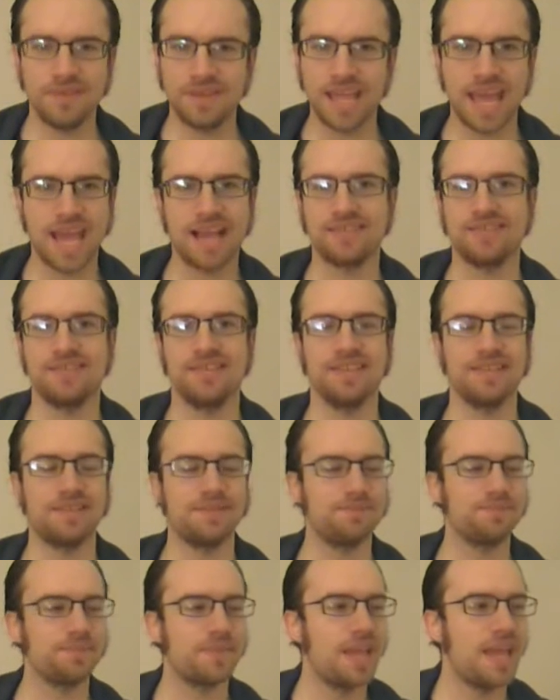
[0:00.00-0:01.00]
Excellent.
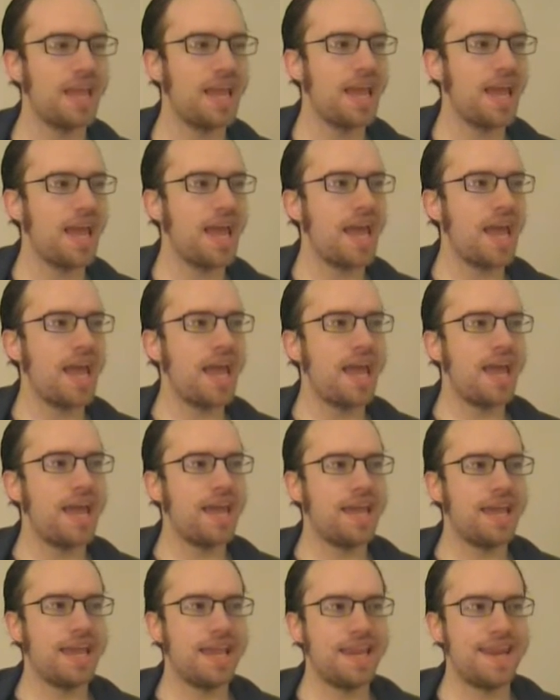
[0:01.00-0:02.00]

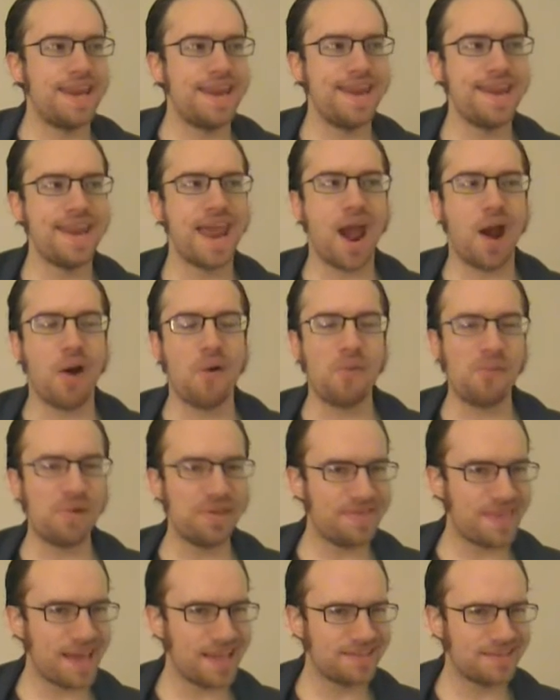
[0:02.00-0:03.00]
Now,
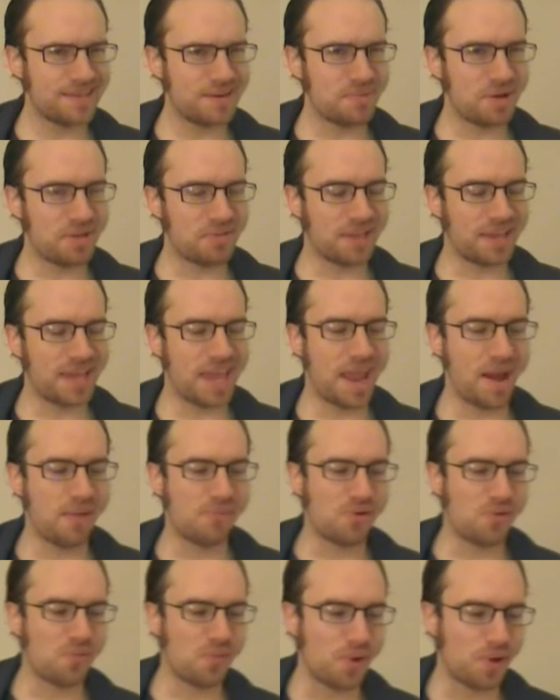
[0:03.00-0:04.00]
with that said about the
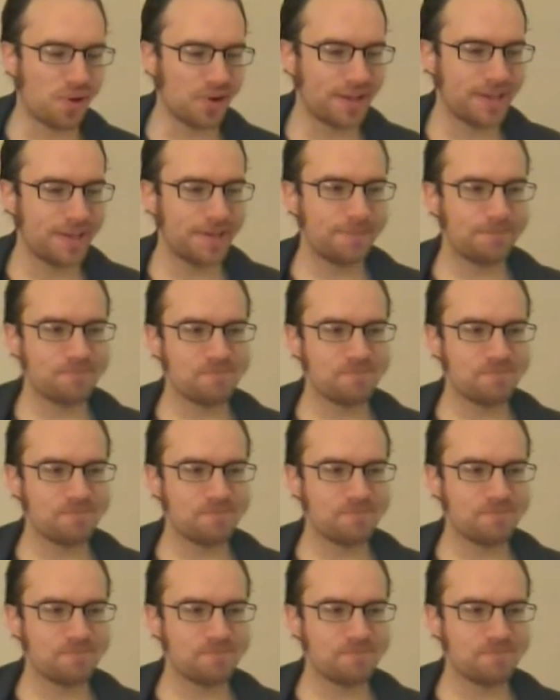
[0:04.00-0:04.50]
camera work,